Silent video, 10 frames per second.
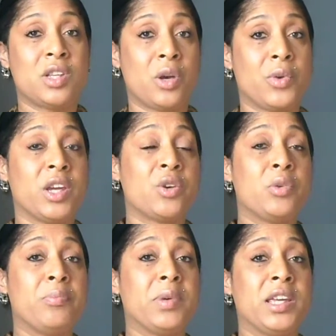So it
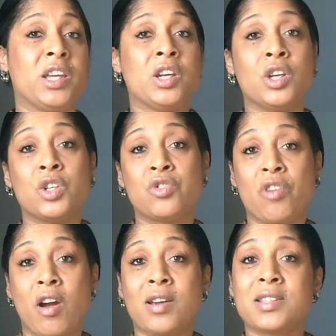could be
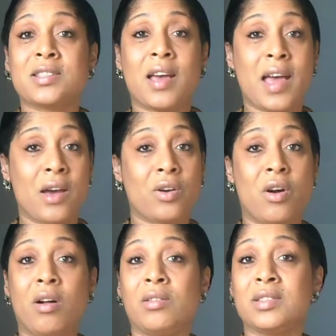drugs,
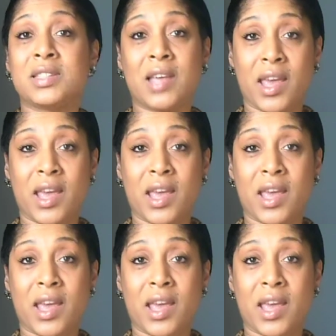alcohol,